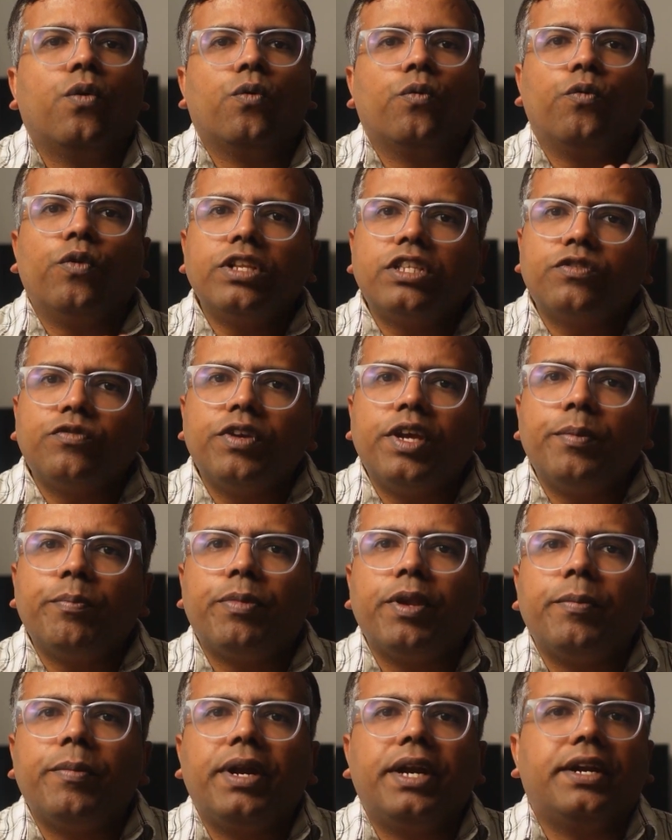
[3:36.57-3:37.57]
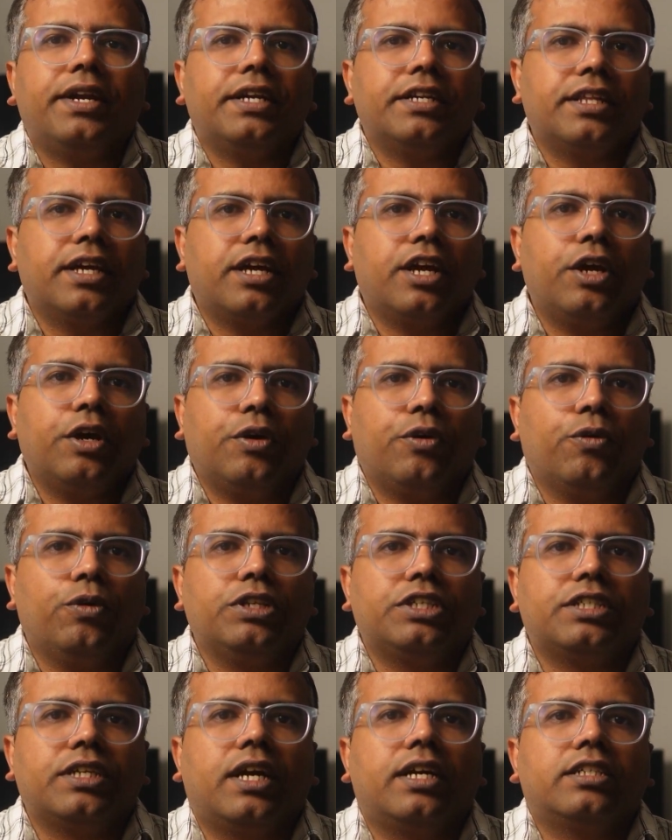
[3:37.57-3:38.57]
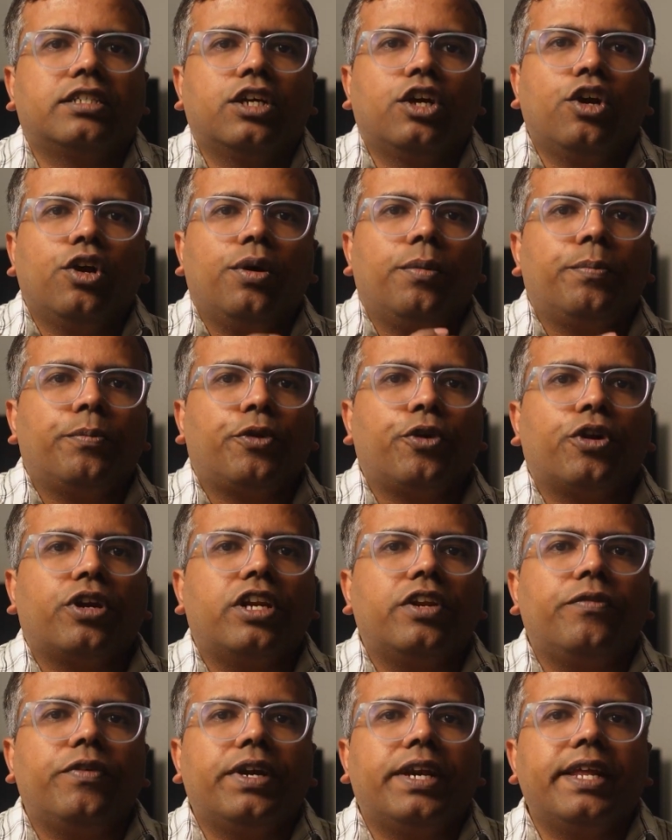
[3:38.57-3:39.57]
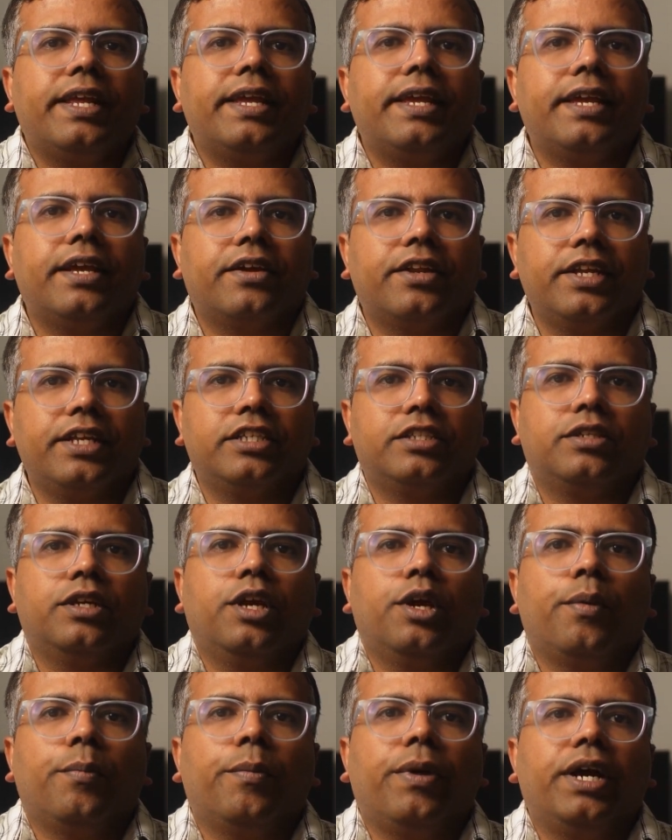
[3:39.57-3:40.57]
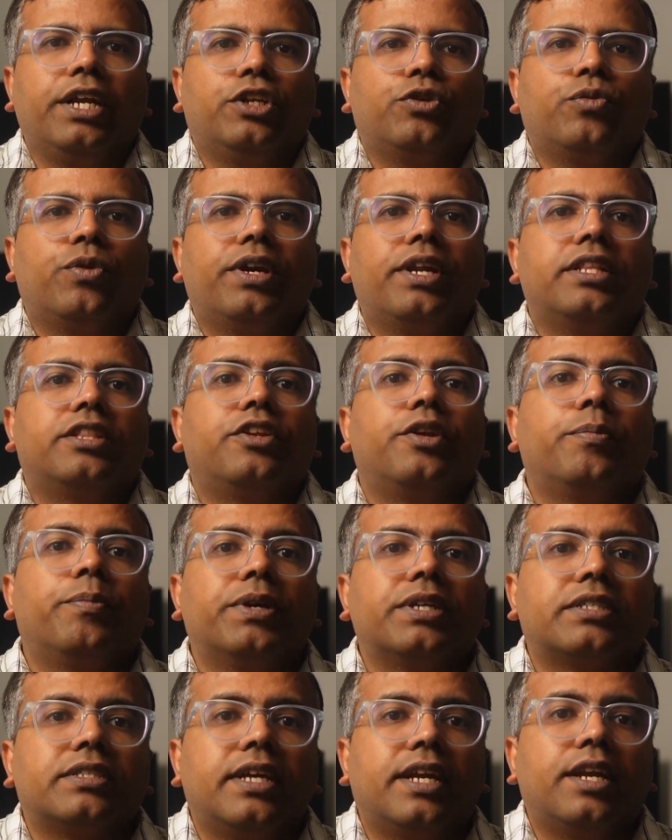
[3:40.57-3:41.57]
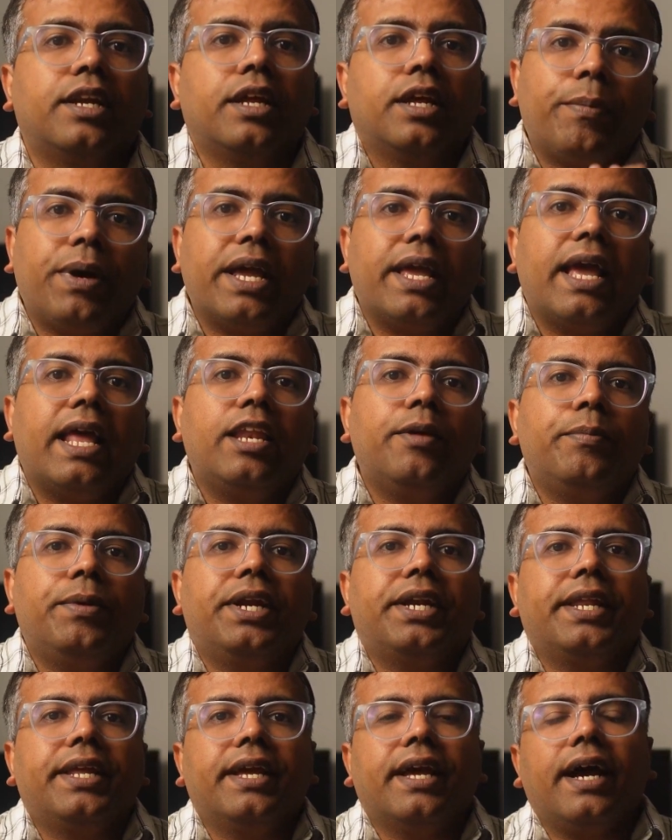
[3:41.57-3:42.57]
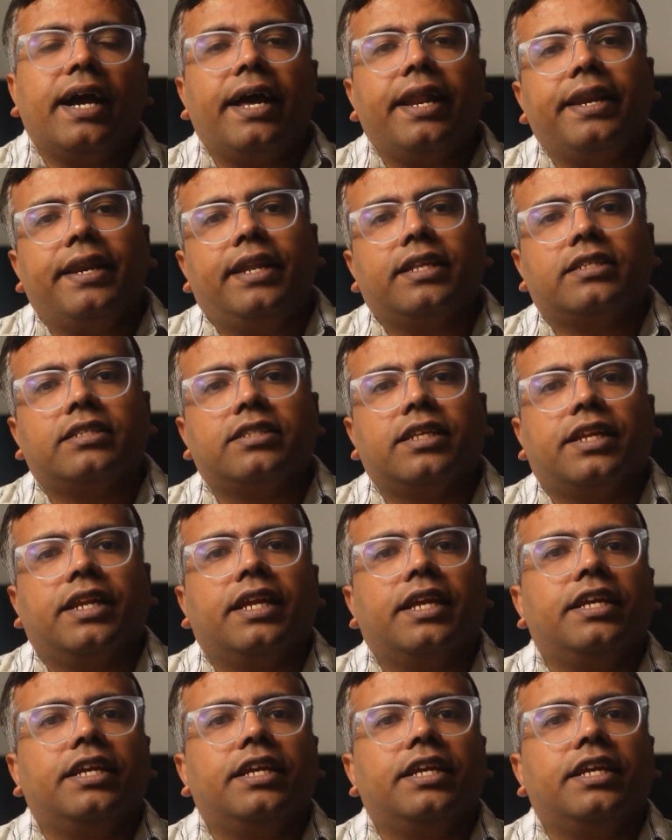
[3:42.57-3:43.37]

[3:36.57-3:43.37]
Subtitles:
Once we implemented the control charts, productivity increased by 23% by eliminating unnecessary